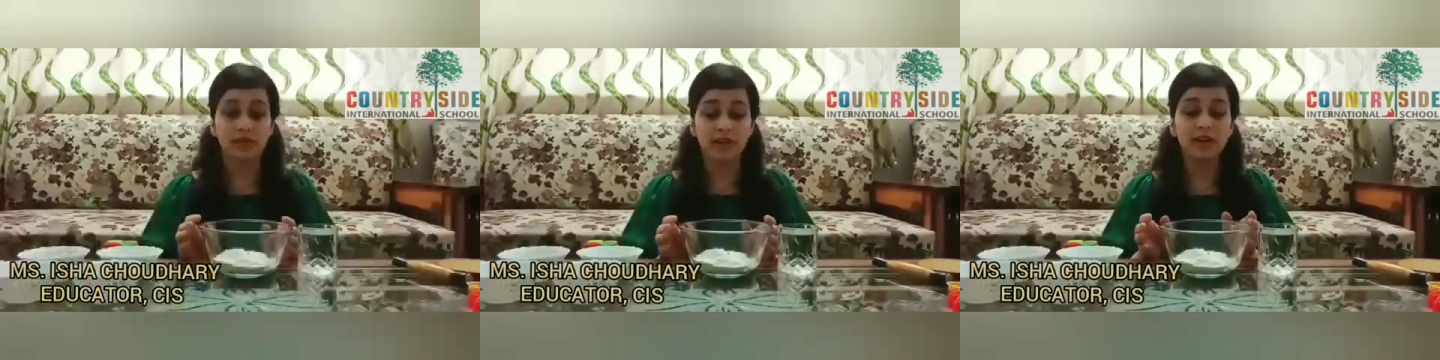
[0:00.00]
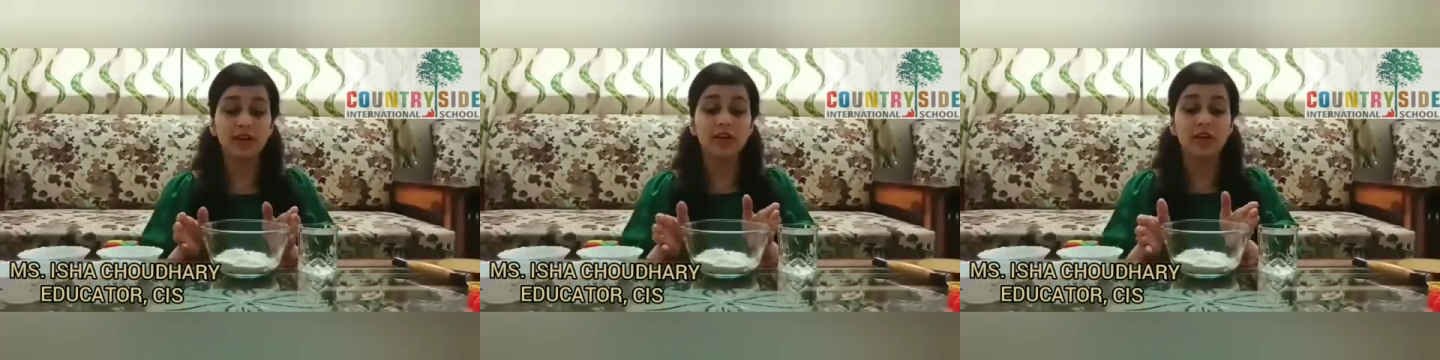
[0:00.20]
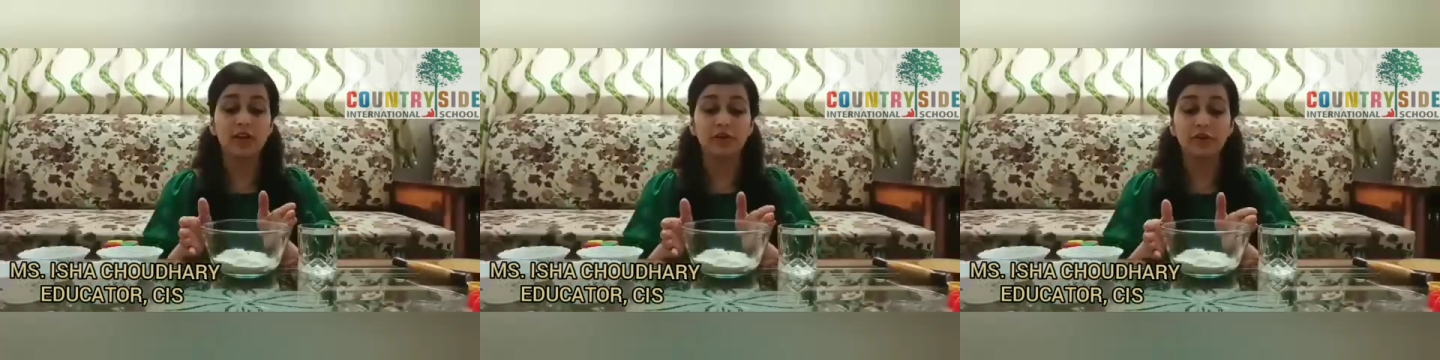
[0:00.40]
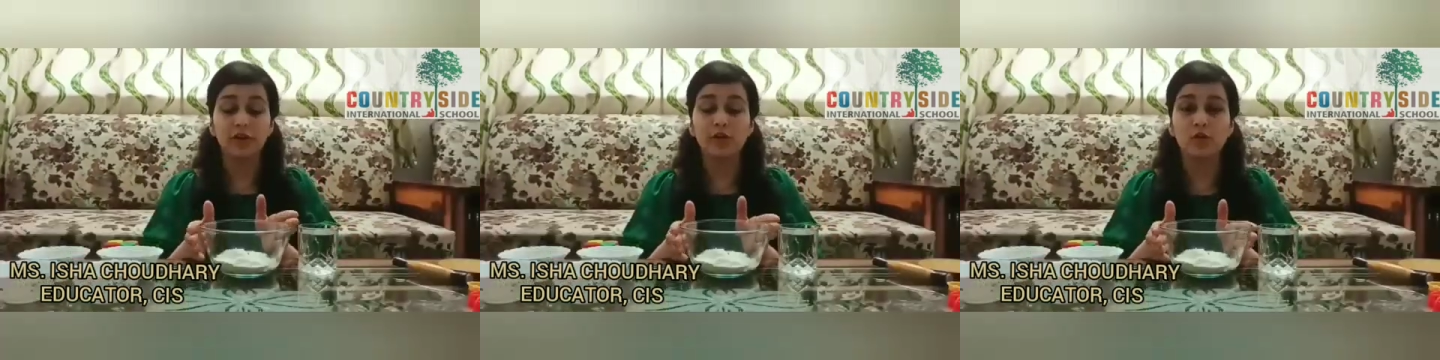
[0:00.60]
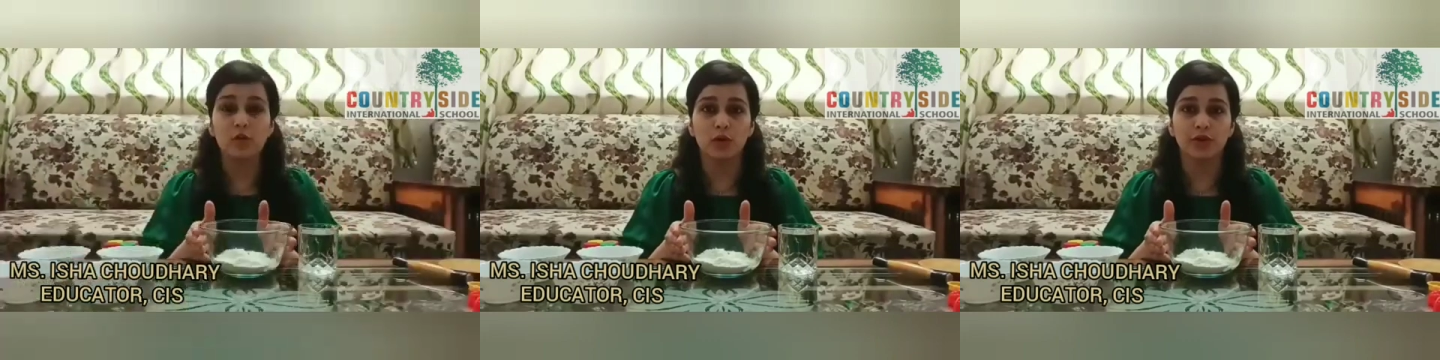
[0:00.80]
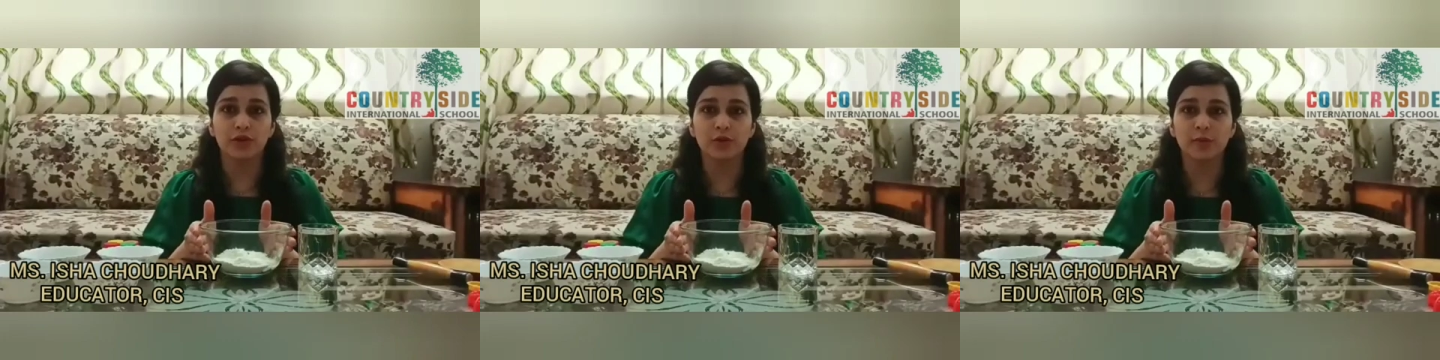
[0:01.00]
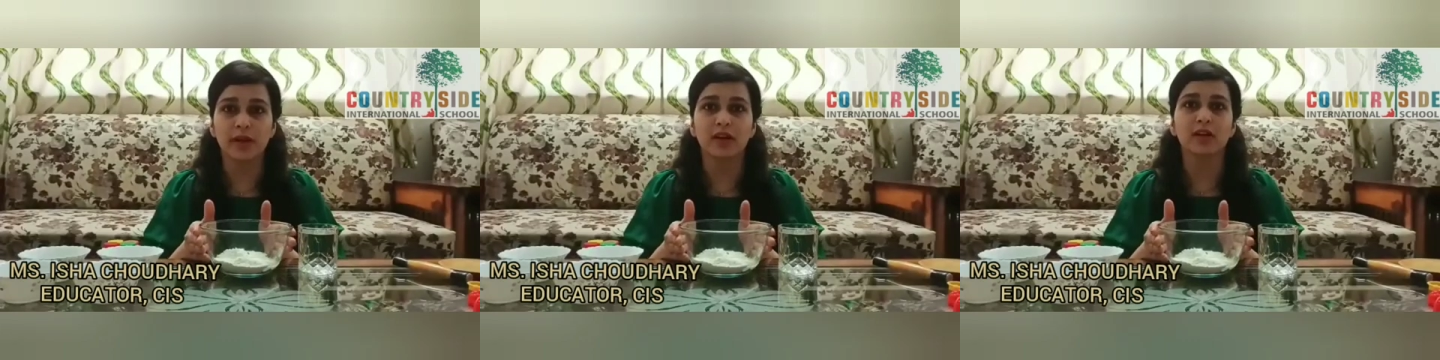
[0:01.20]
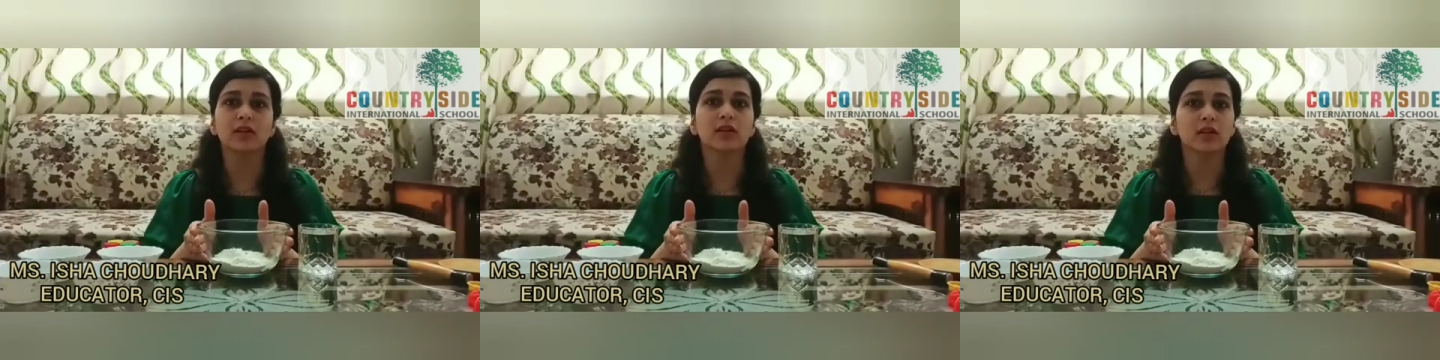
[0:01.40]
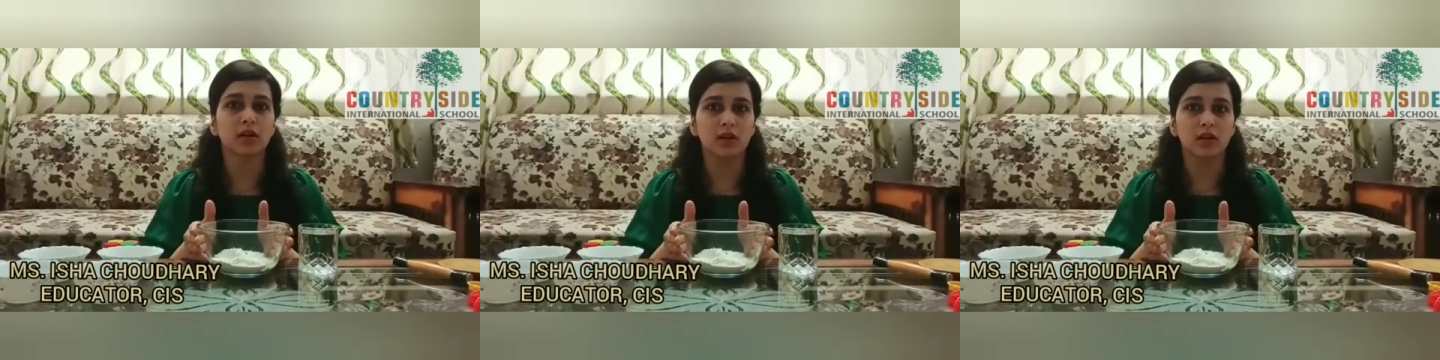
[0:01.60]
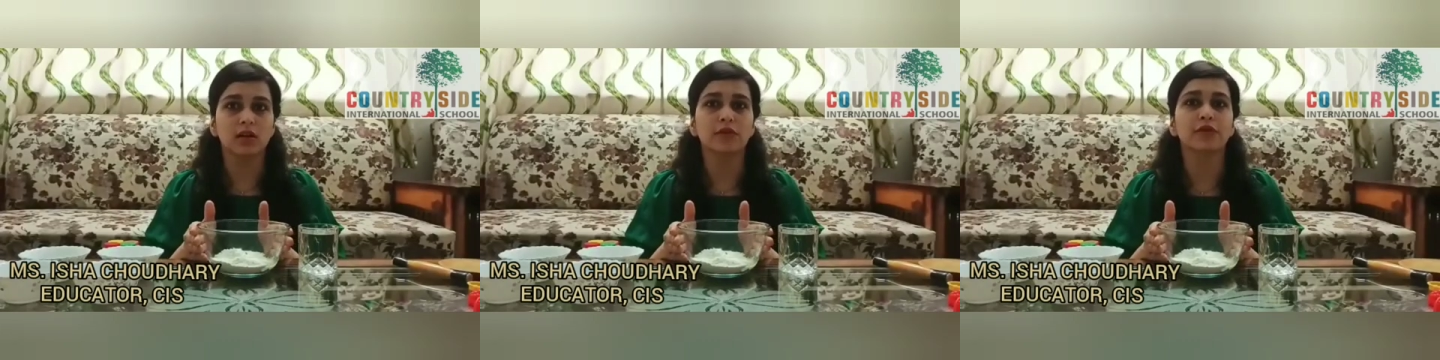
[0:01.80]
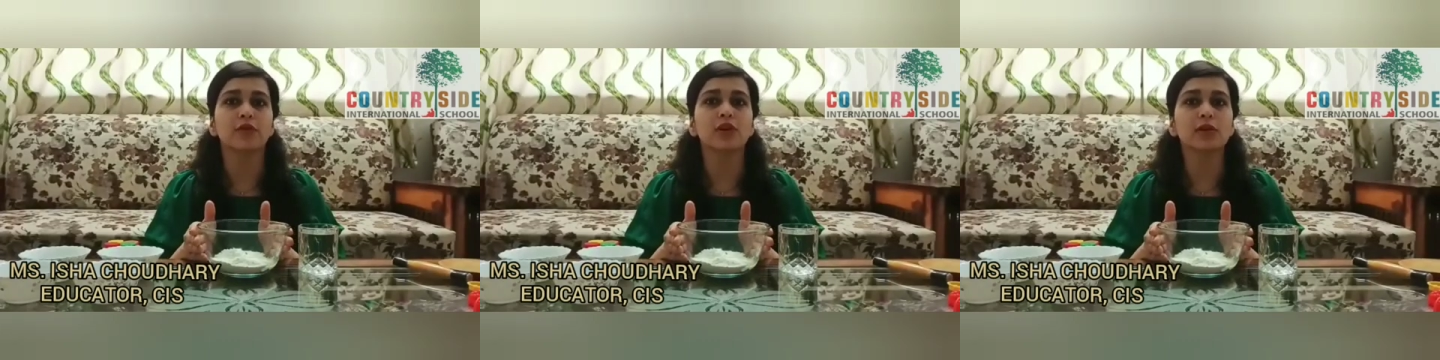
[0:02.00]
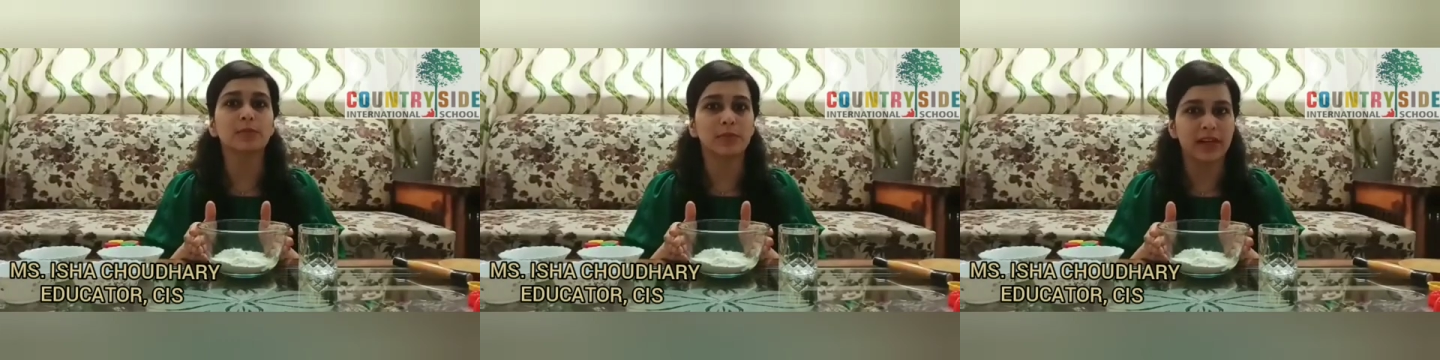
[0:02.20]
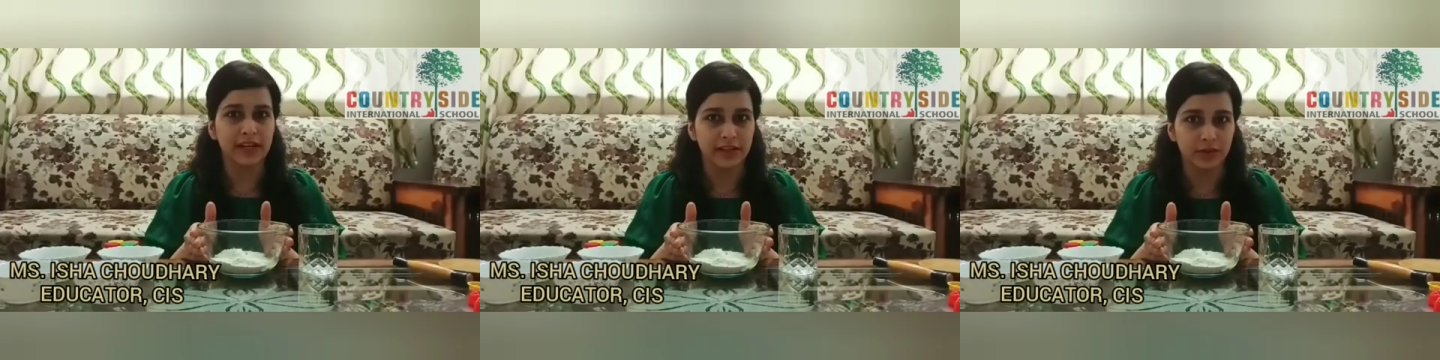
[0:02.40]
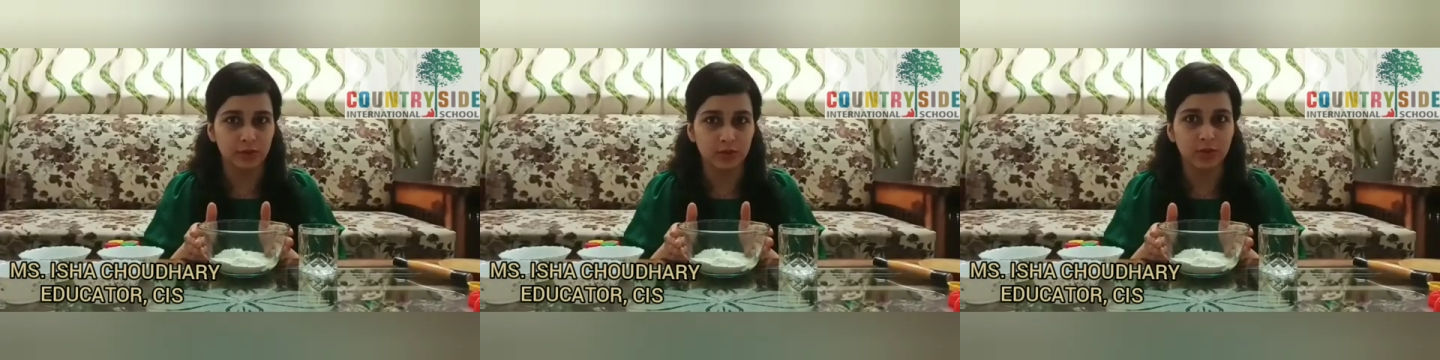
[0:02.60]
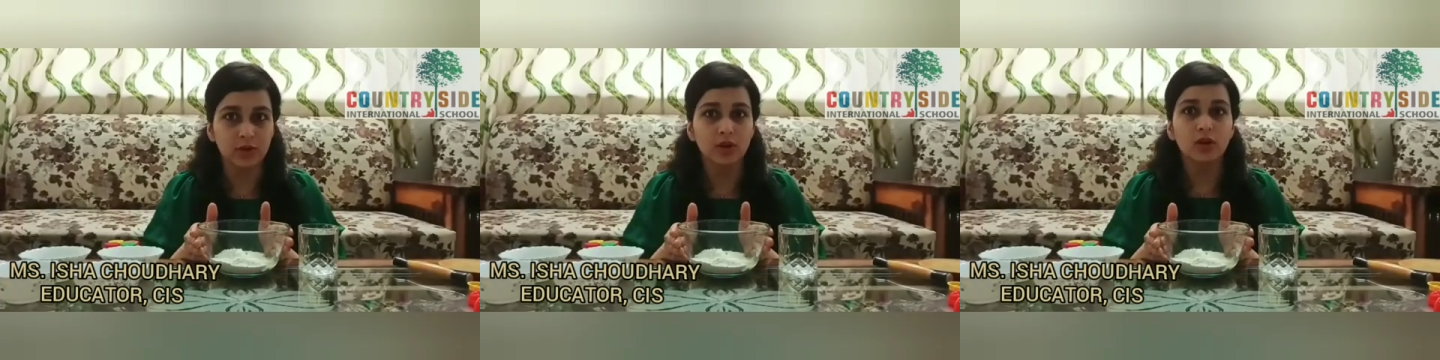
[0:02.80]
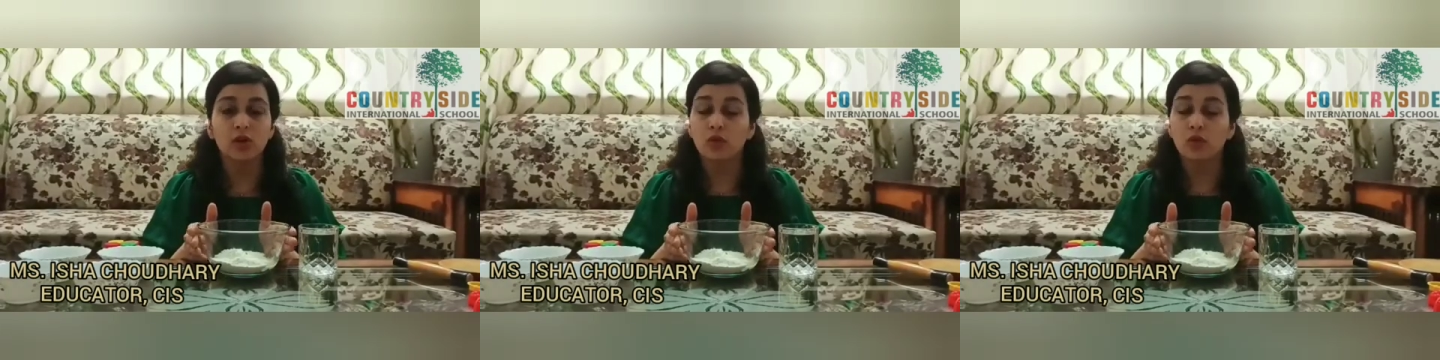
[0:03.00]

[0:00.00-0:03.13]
Children, if you want to make a colorful play dough,